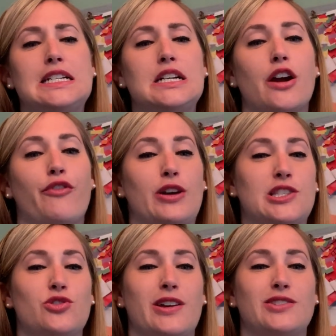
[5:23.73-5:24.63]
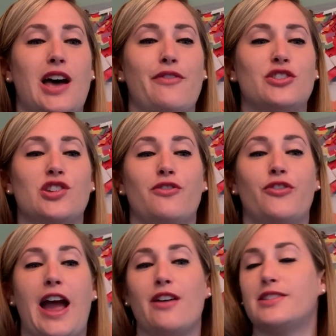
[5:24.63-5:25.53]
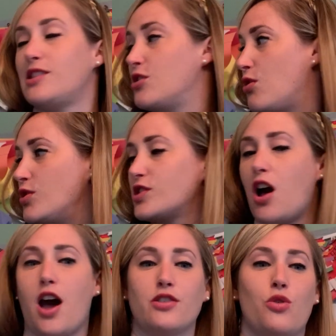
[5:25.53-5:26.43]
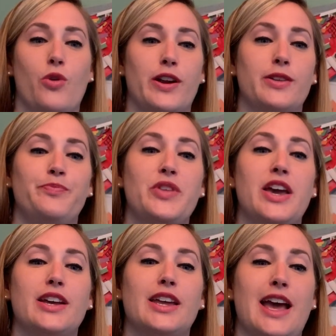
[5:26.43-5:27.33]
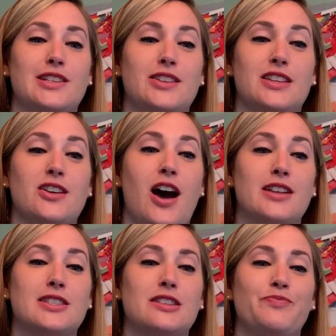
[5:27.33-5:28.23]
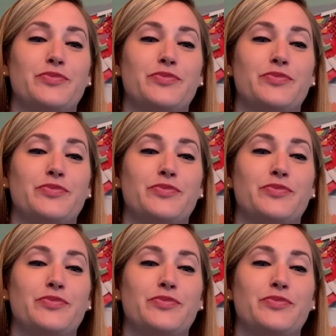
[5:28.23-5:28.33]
Her voice trails off as she frowns at the old Concorde, connecting the dots.